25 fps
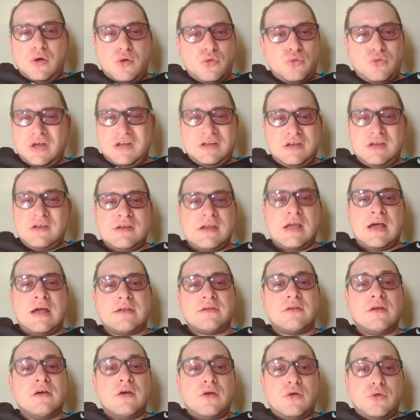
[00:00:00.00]
They did
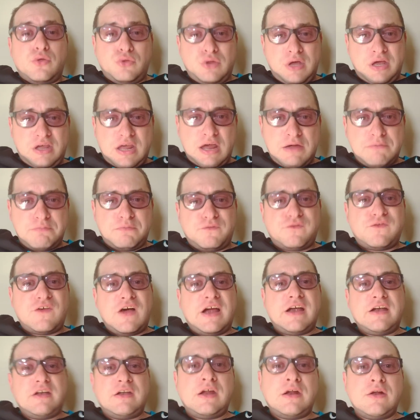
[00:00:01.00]
not. They kept
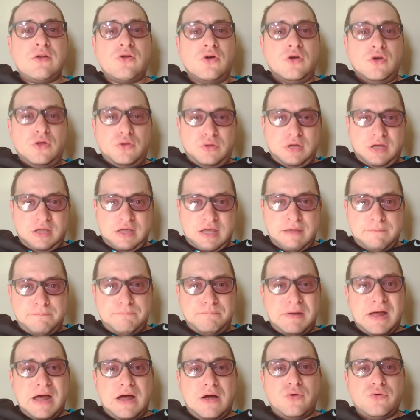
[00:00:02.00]
fighting. They kept
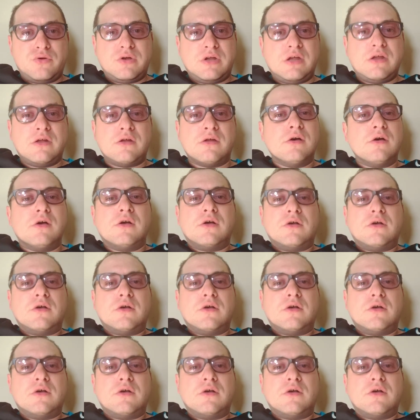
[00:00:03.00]
pounding.